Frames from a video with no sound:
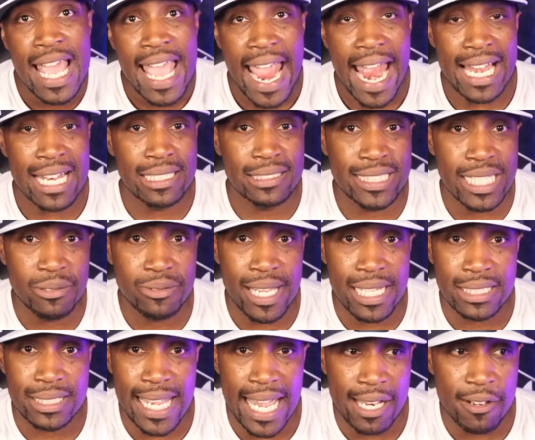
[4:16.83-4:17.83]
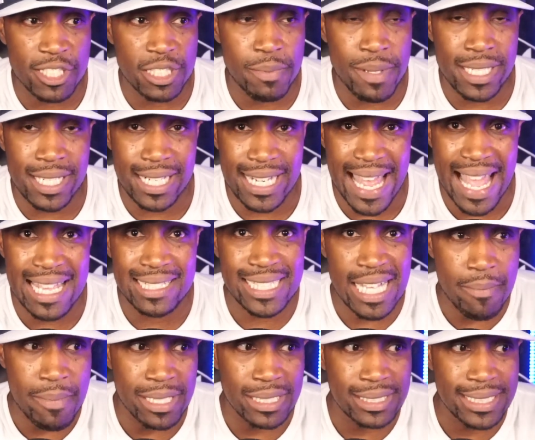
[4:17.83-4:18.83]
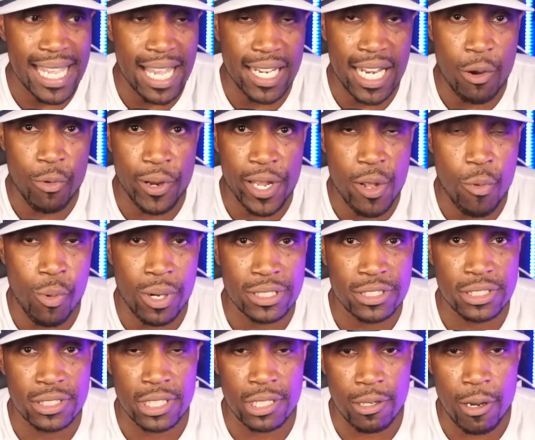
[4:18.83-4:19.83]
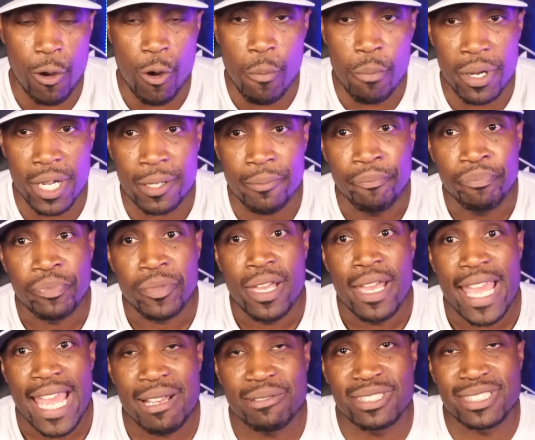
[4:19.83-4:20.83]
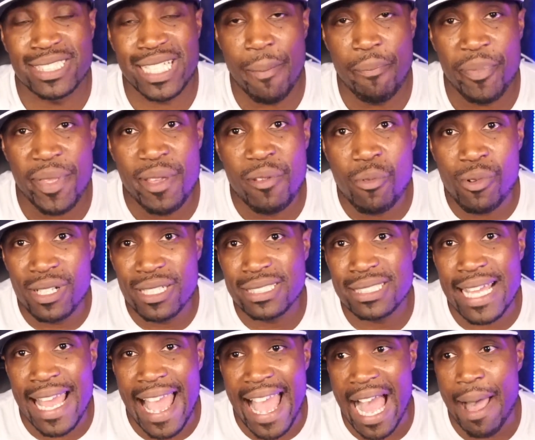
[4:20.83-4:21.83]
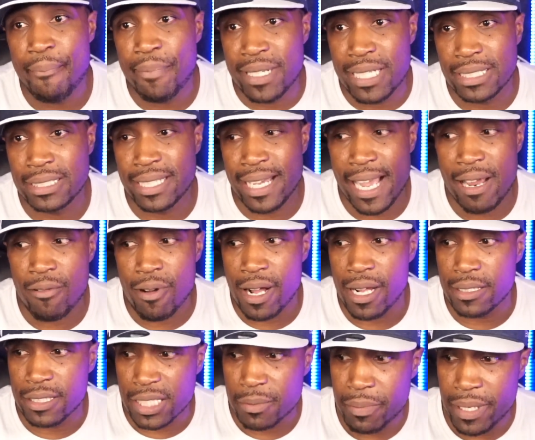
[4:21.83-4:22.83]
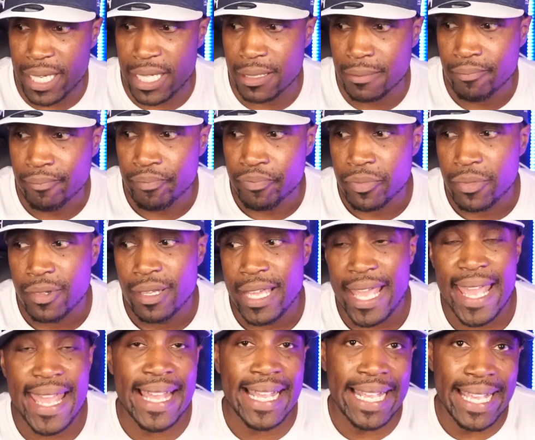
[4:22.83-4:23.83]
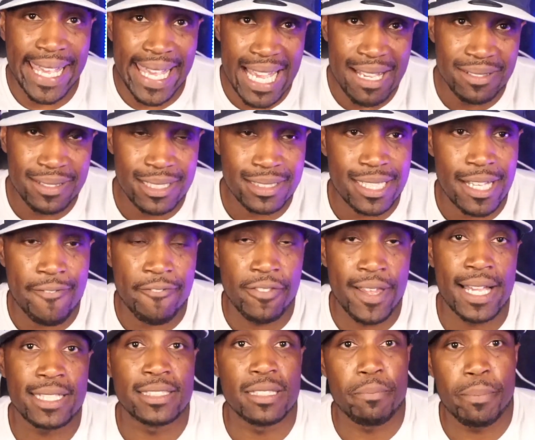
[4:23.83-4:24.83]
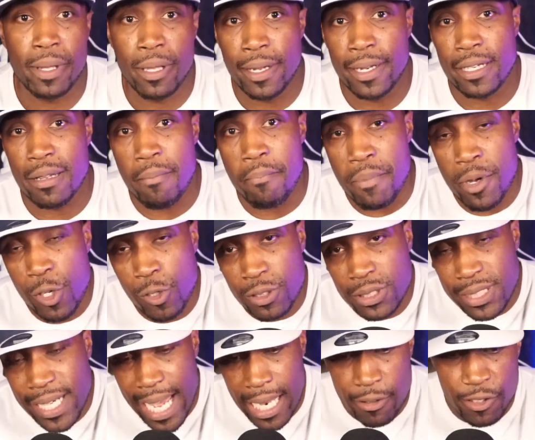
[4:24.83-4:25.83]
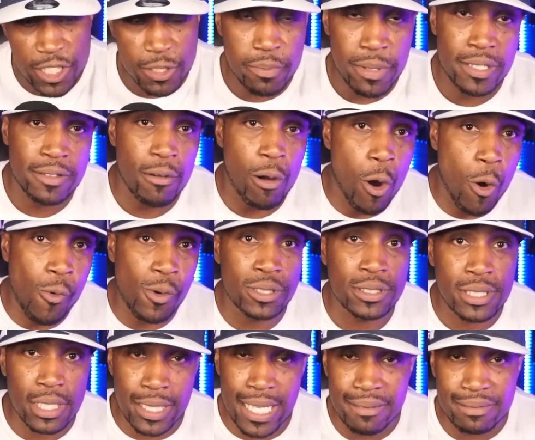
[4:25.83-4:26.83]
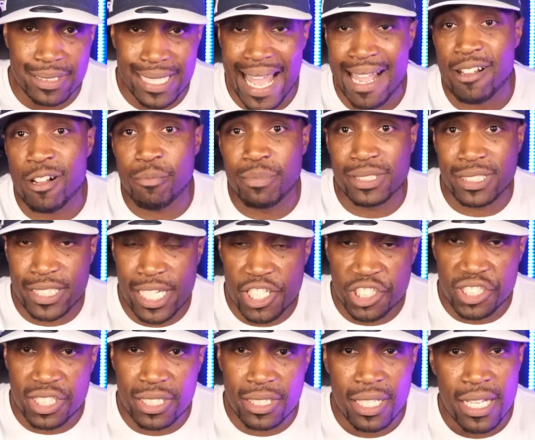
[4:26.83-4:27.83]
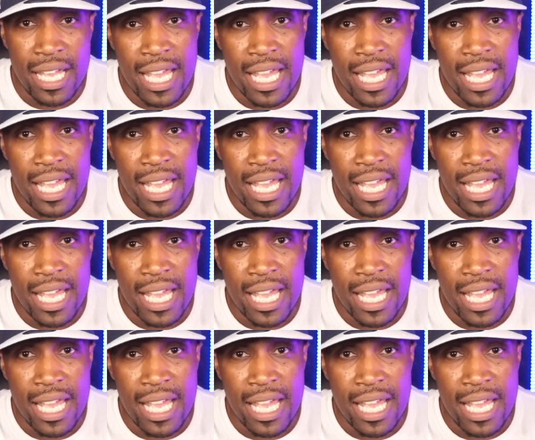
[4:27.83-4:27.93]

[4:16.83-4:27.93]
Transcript: And it seems like Tyler Smith kind of has that mentality where he wants to grow. But if something was to happen to Tyron Smith, it gives us that flexibility to move Tyler Smith over to the left tackle position